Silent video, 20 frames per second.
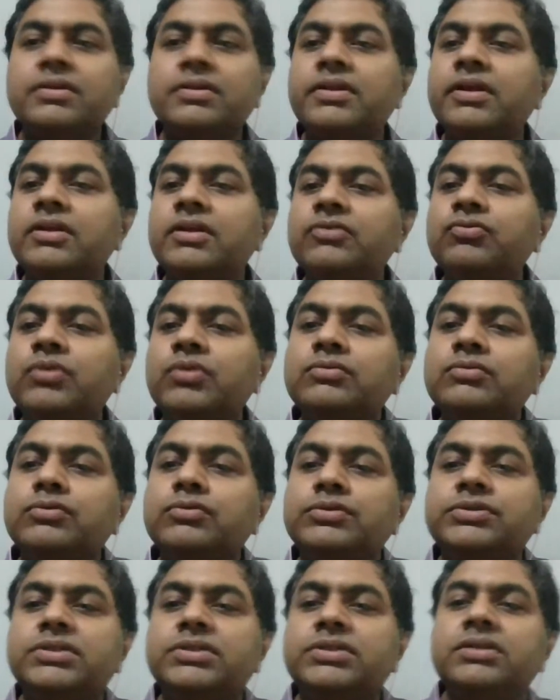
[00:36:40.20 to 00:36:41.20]
there is one
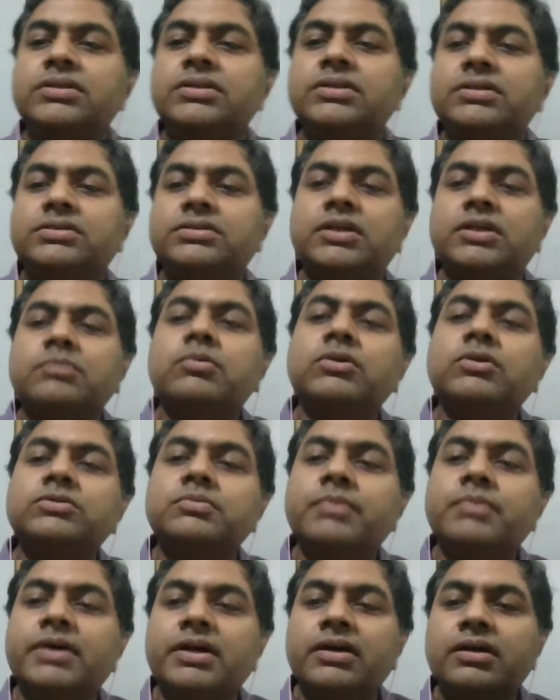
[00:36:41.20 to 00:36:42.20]
question in the chat
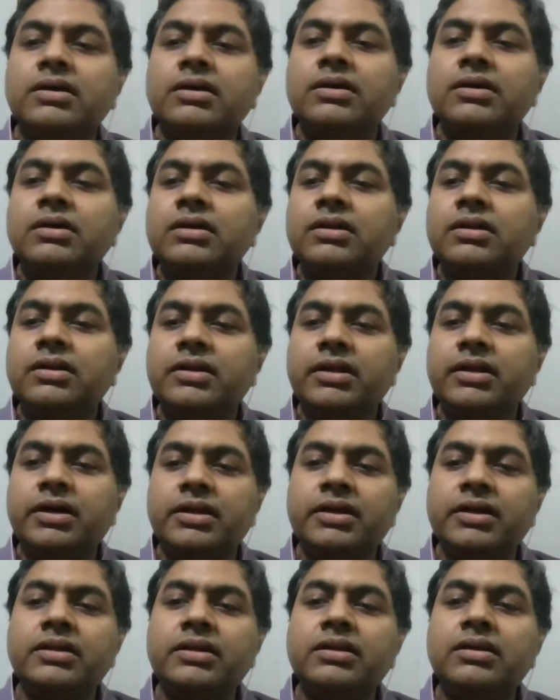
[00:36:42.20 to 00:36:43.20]
box by
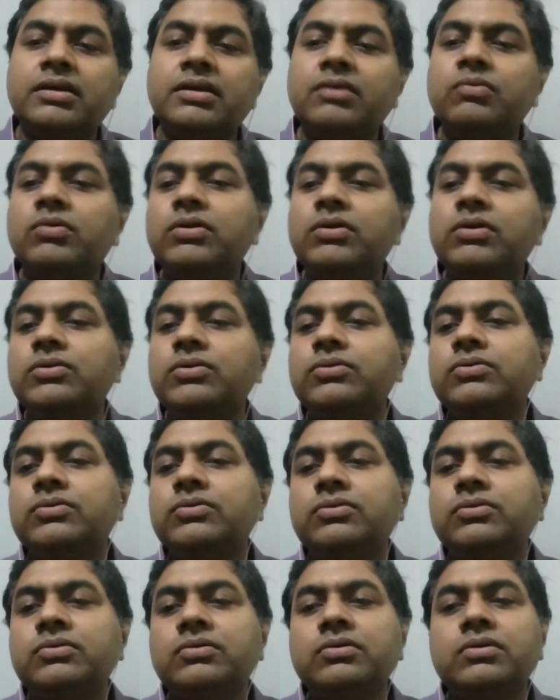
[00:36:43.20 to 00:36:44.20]
Narayan. He want to
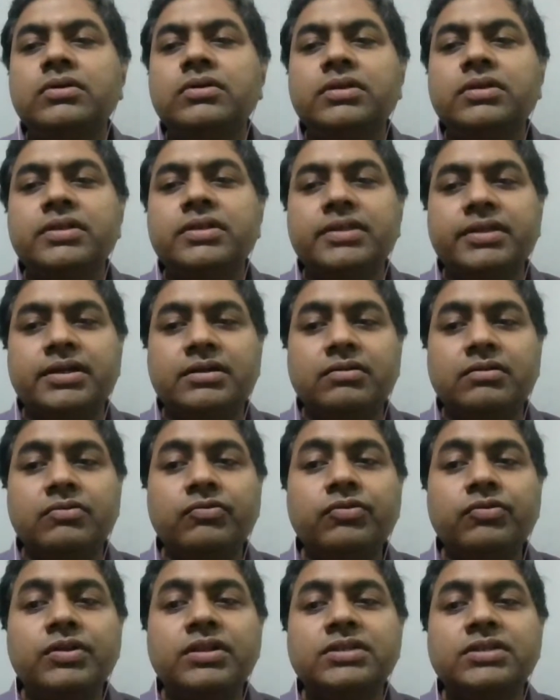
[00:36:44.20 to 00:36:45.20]
know that
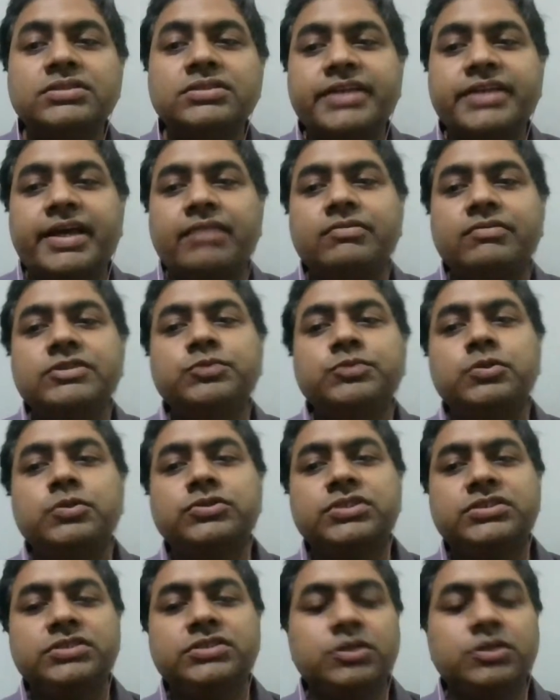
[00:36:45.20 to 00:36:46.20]
will the salvage
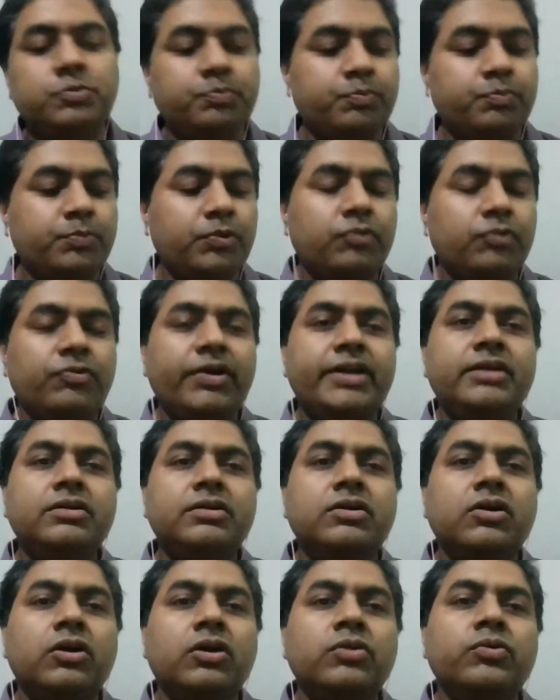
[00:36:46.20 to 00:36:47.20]
procedure
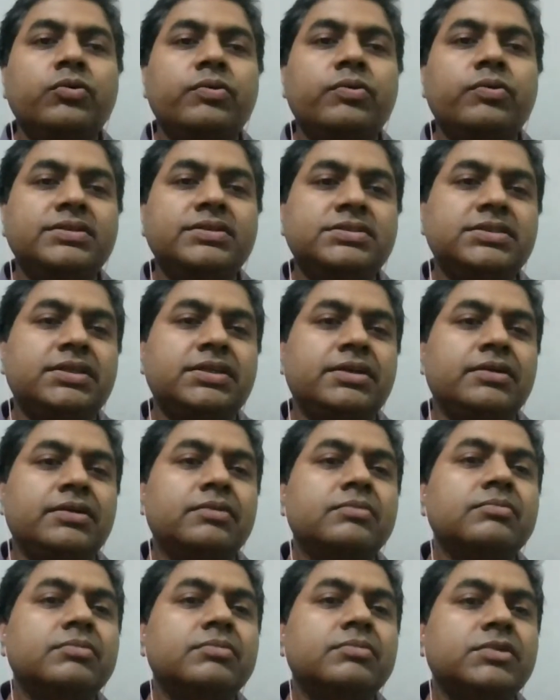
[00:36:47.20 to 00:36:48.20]
provide congruency?
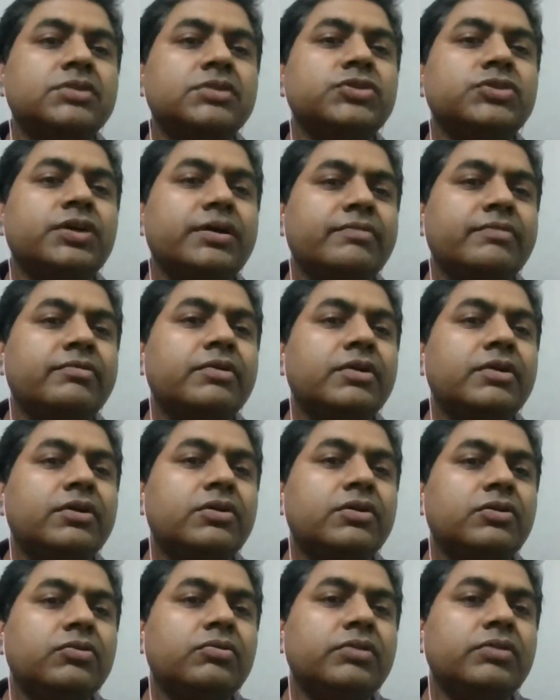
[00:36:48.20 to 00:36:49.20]
Because you have
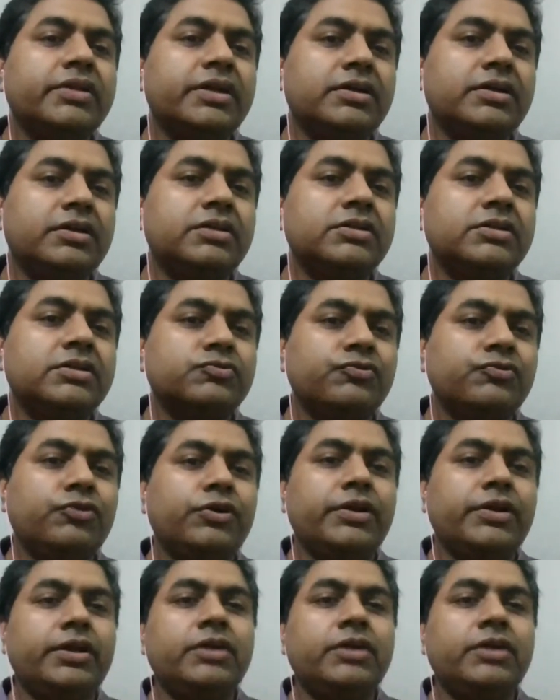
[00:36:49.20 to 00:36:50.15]
told that it is no, so,